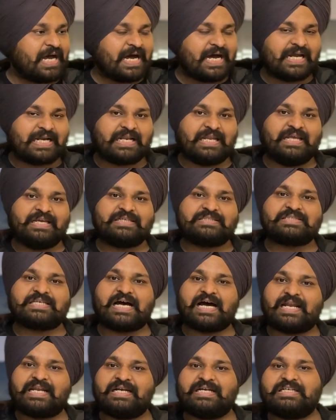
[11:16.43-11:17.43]
Our links
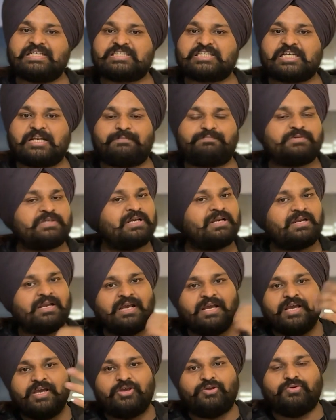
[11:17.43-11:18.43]
are in description.
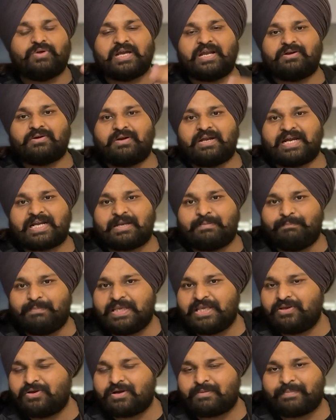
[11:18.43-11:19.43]
You can connect
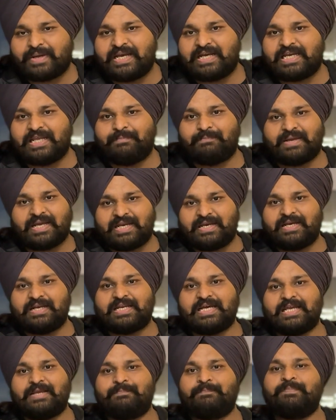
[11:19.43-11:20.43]
me or my team
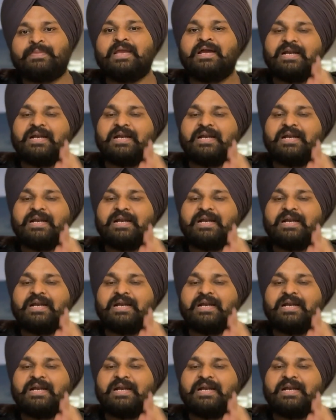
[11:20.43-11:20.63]
anytime.